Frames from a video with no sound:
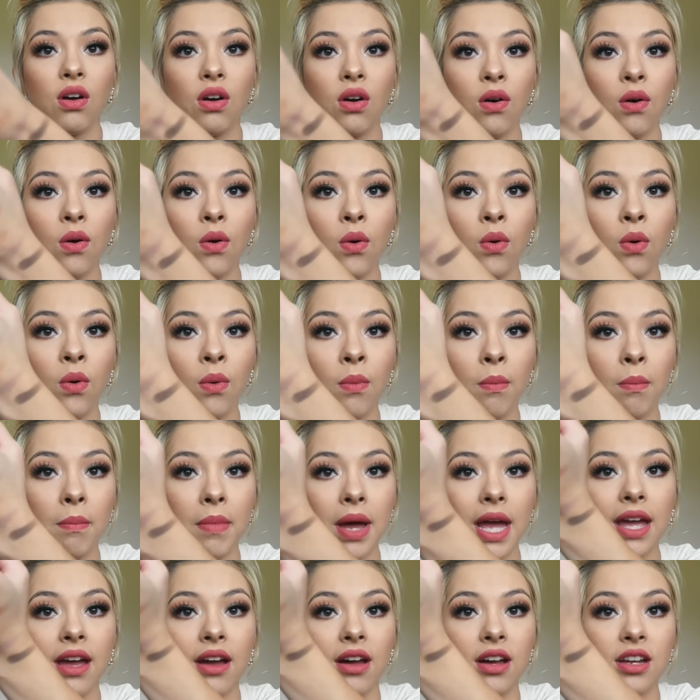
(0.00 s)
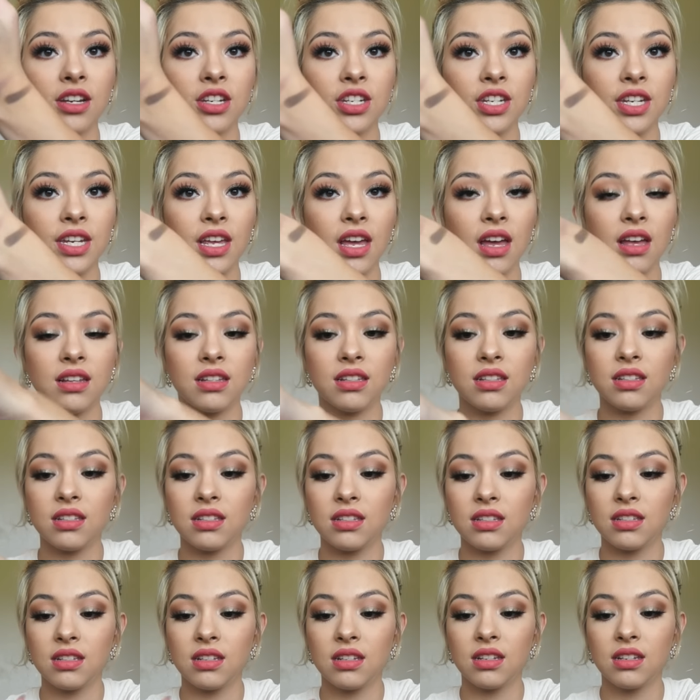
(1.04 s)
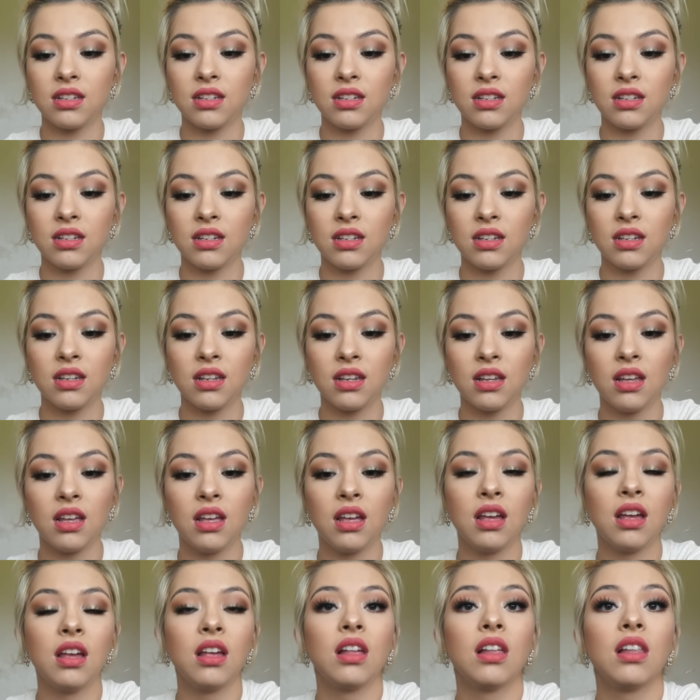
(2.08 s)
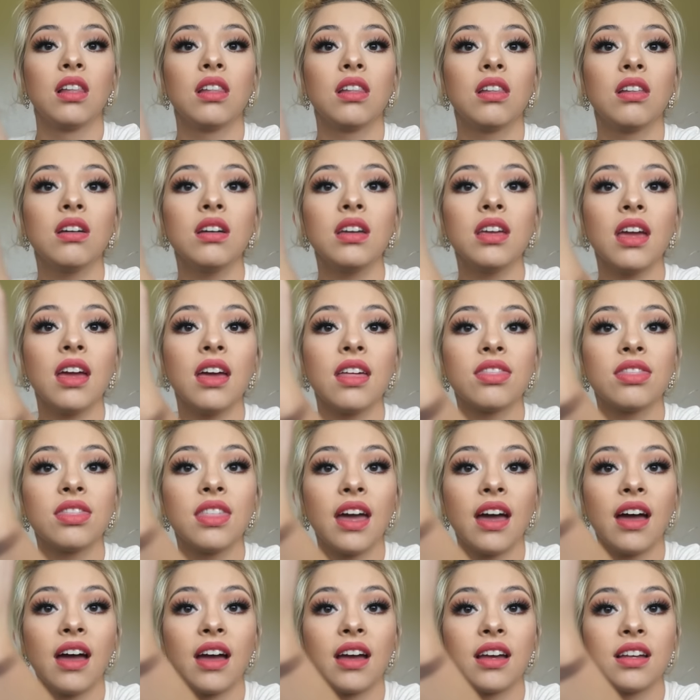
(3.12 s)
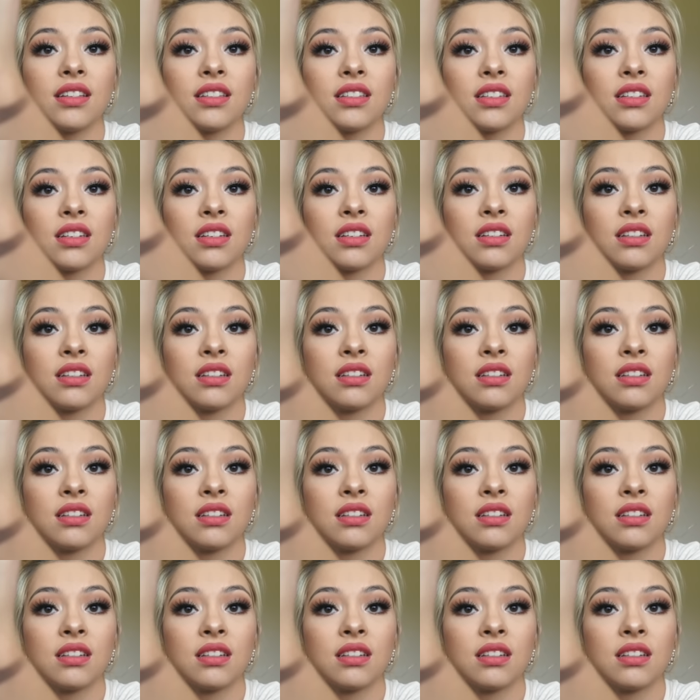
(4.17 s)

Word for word: Oh my gosh, yes. Look at that